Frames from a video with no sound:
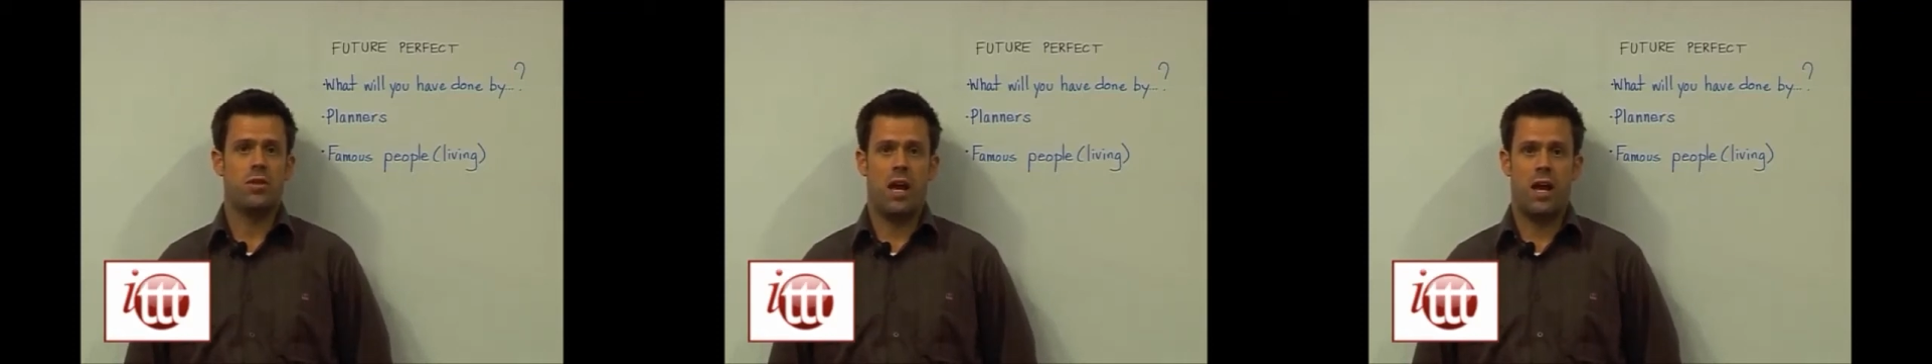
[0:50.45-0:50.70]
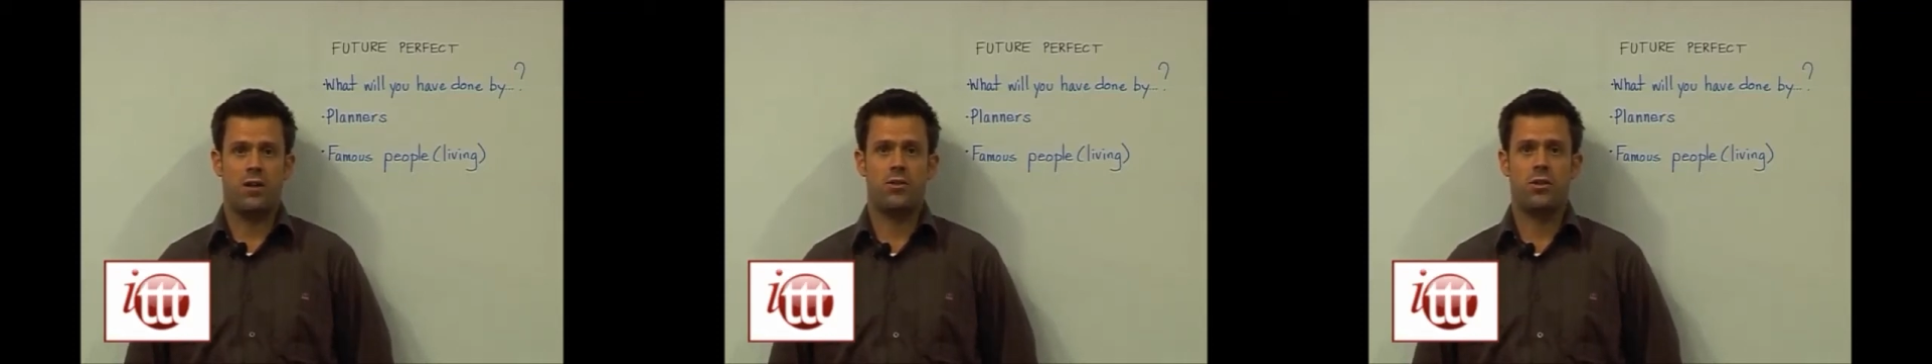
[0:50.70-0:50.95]

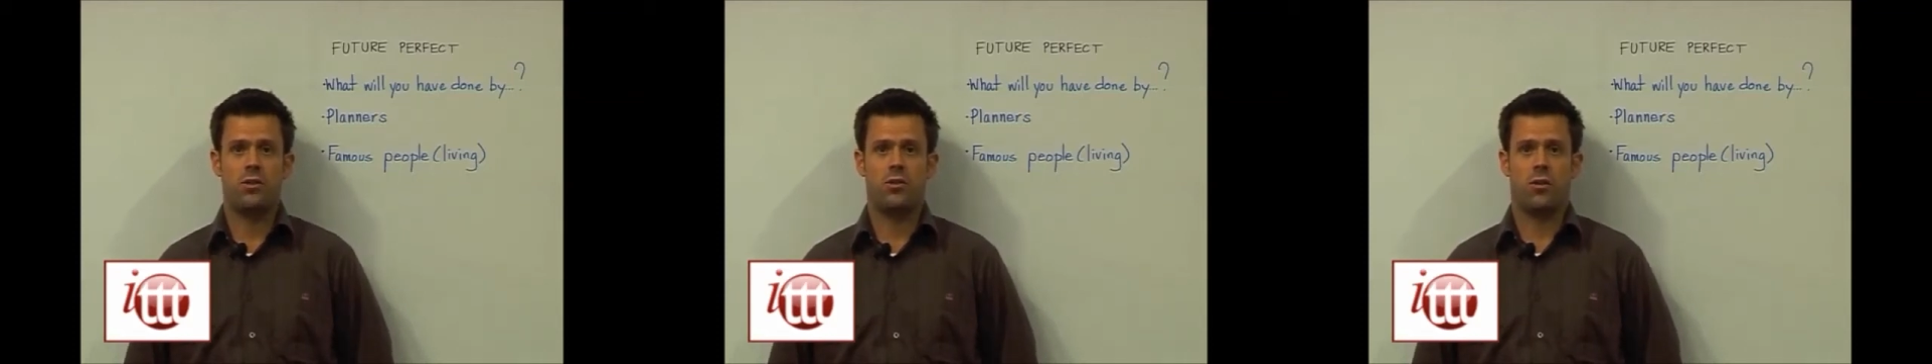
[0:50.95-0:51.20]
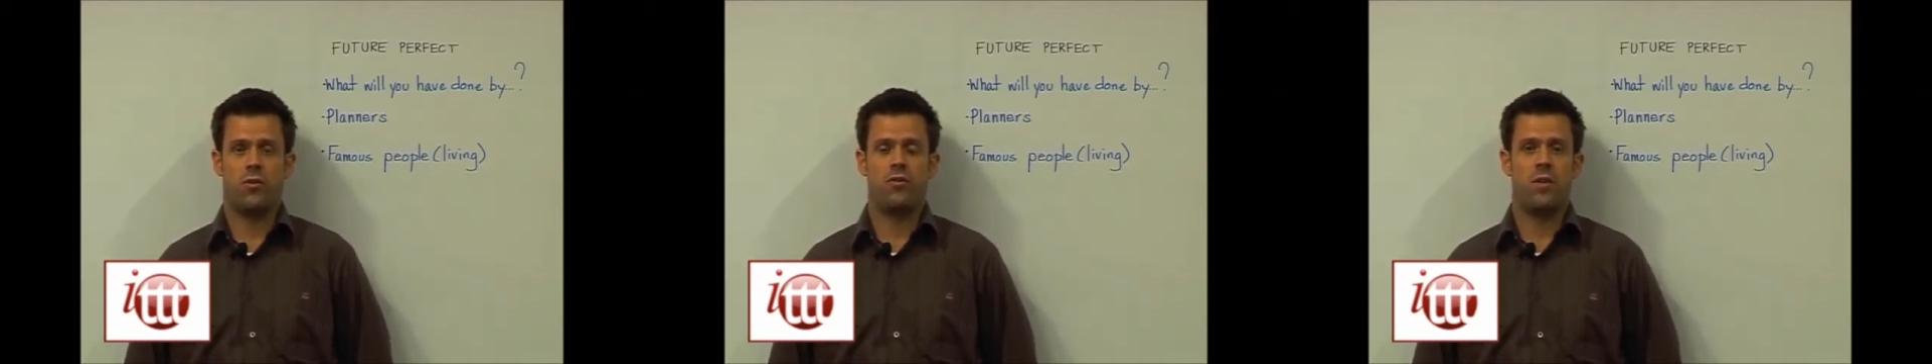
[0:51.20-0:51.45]
actor
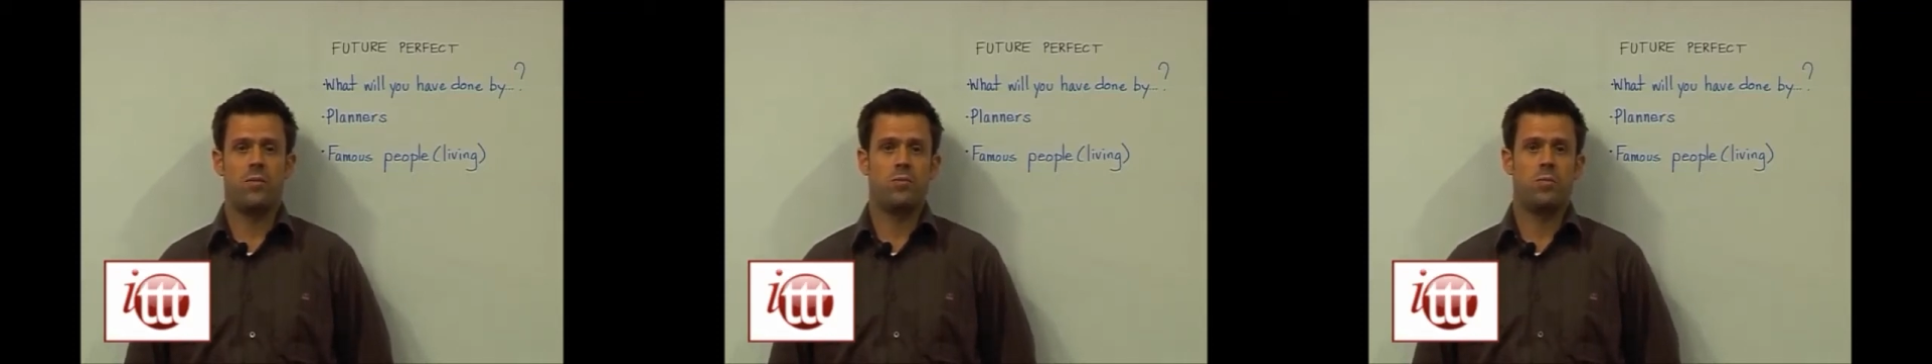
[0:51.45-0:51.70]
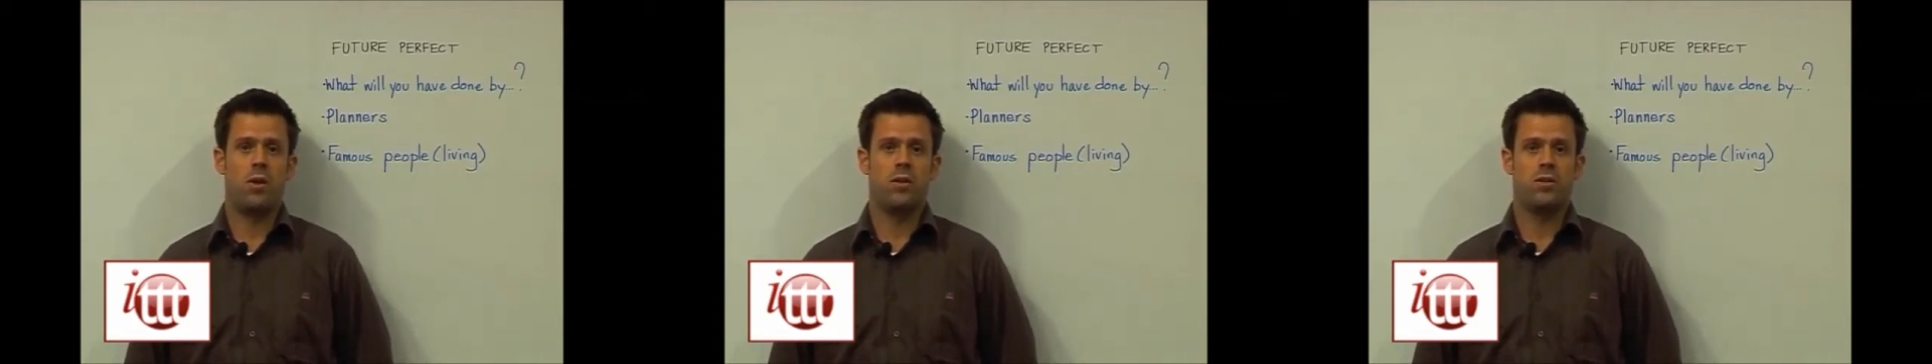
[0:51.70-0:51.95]
or a famous
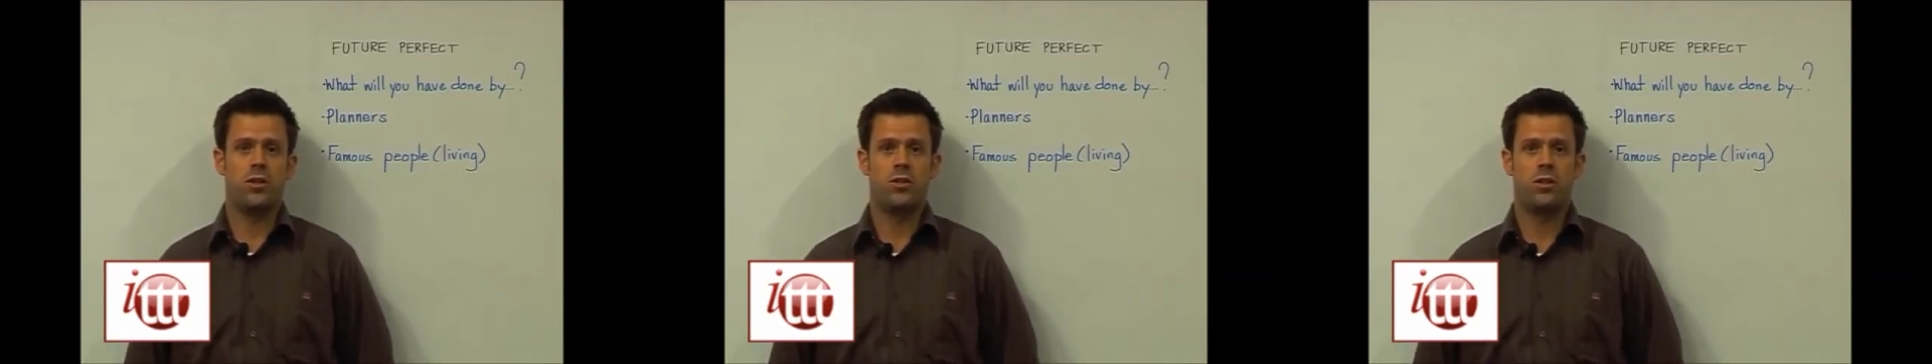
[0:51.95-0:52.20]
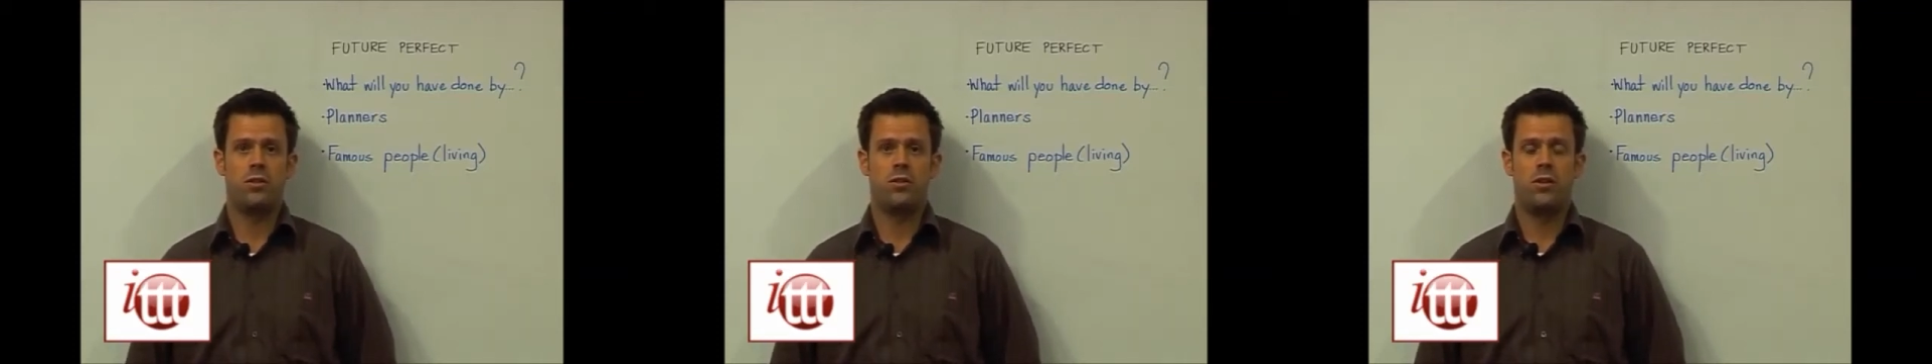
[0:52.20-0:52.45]

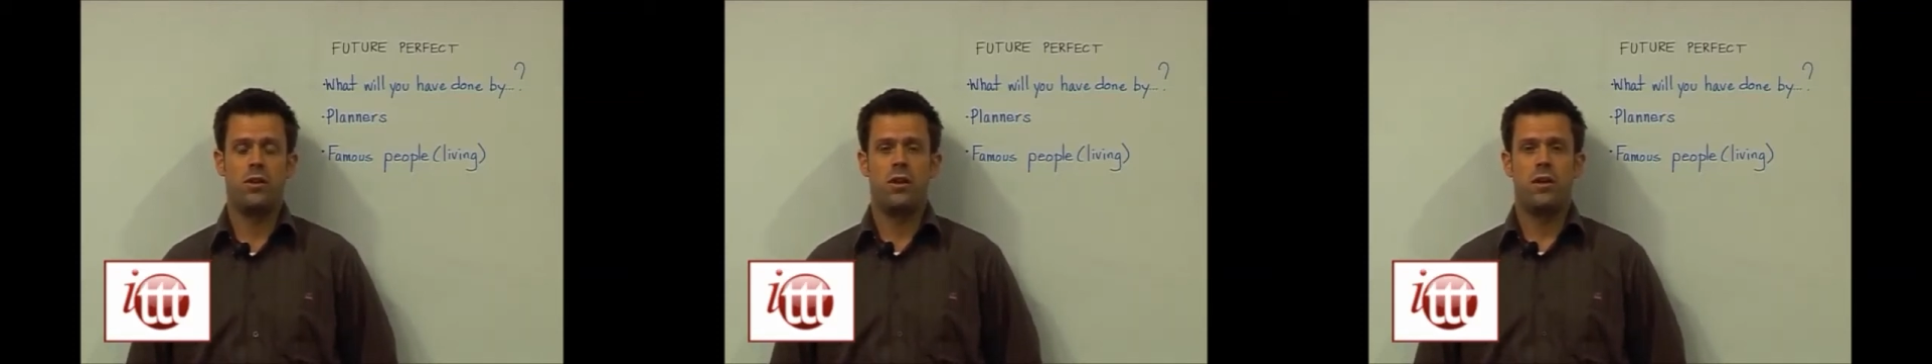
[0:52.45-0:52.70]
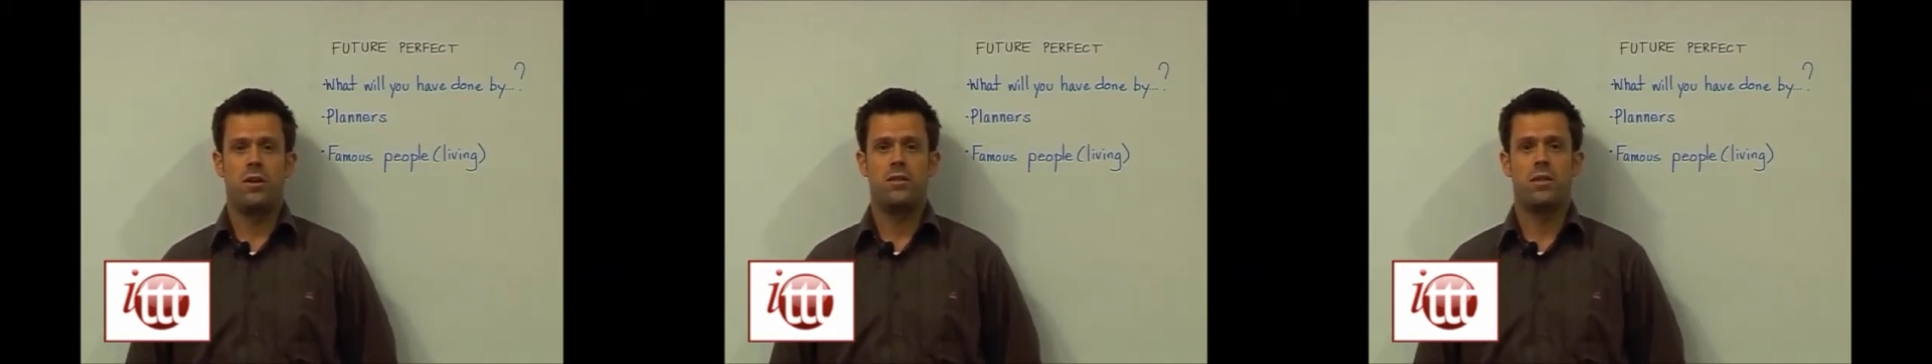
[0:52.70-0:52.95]
politician
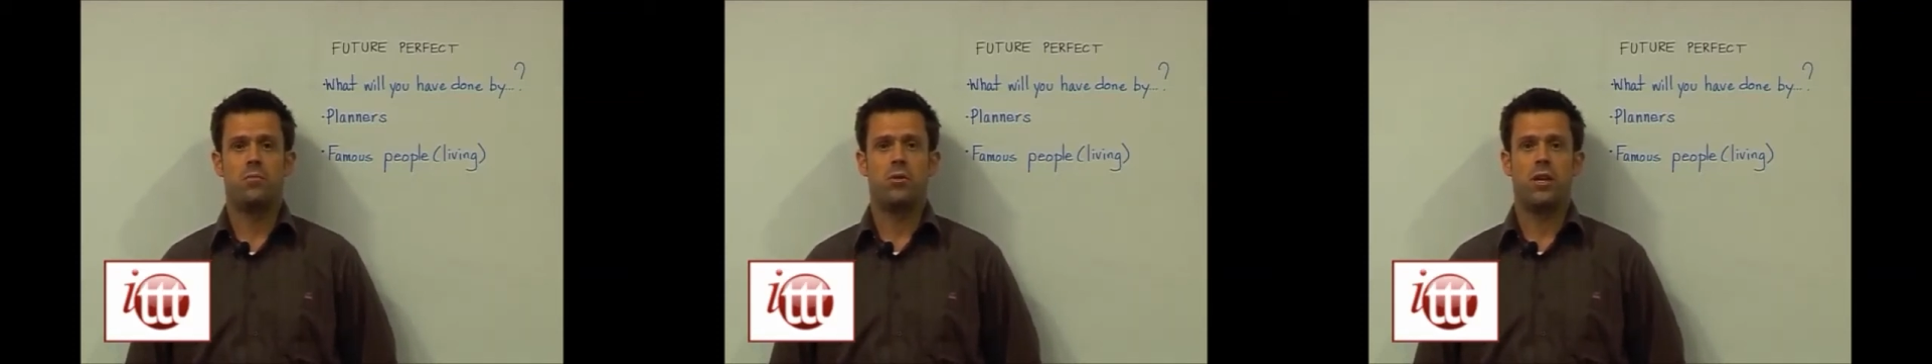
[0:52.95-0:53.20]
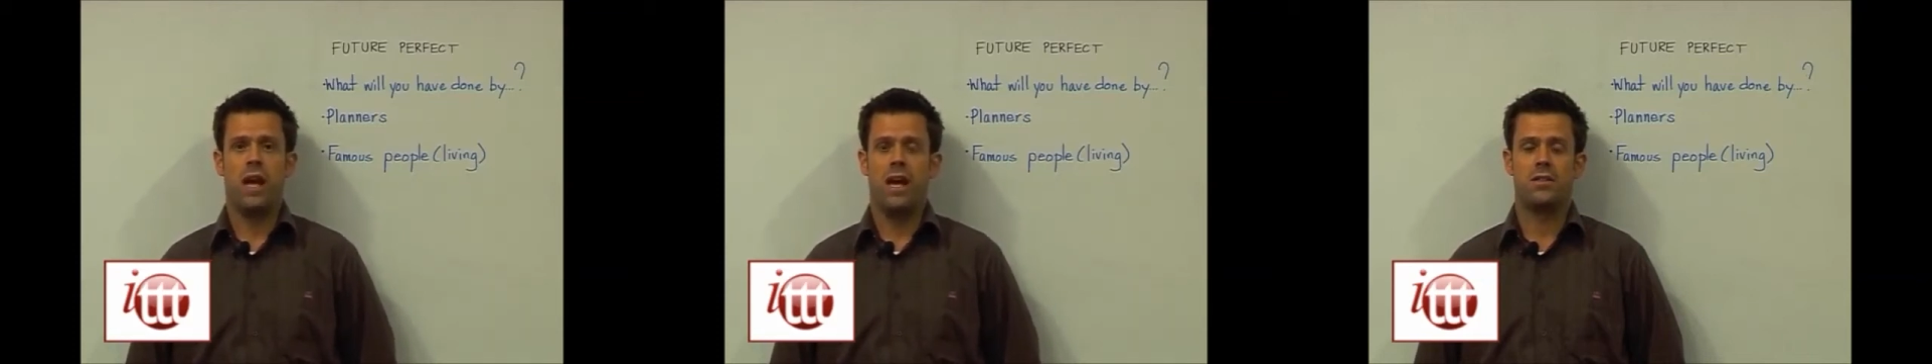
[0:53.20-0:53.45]
and
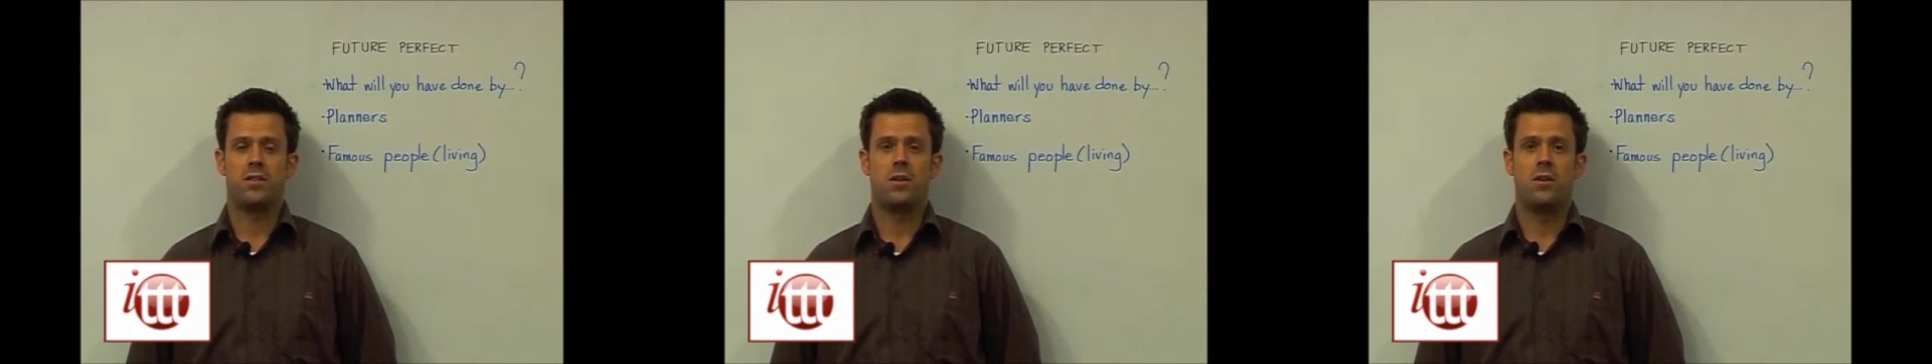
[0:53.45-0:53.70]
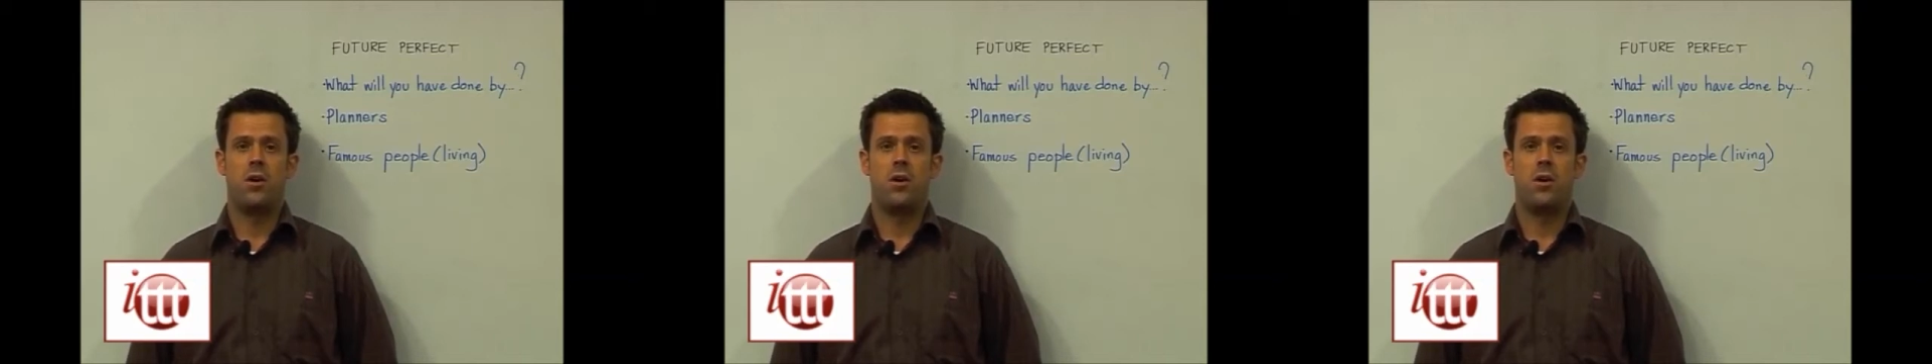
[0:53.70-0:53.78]
simply ask,